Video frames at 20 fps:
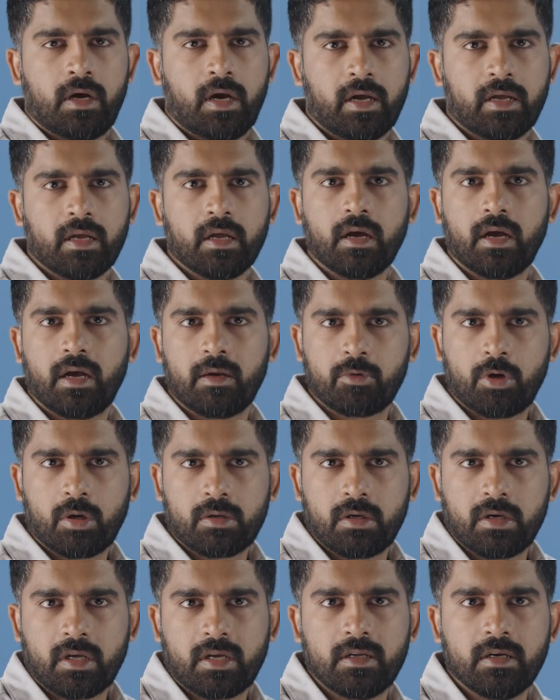Hi, I'm
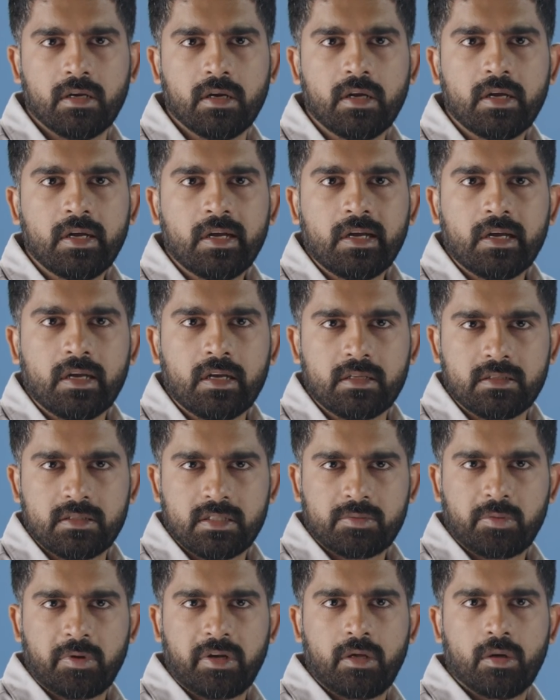Dr. Nikhil. In
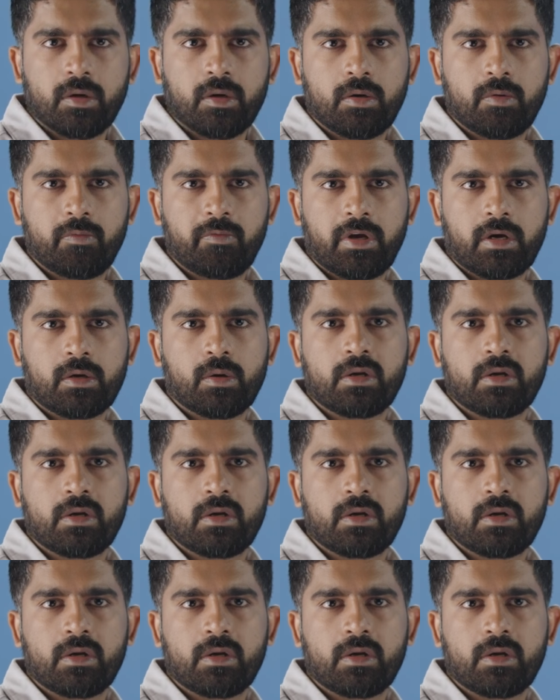this video, we are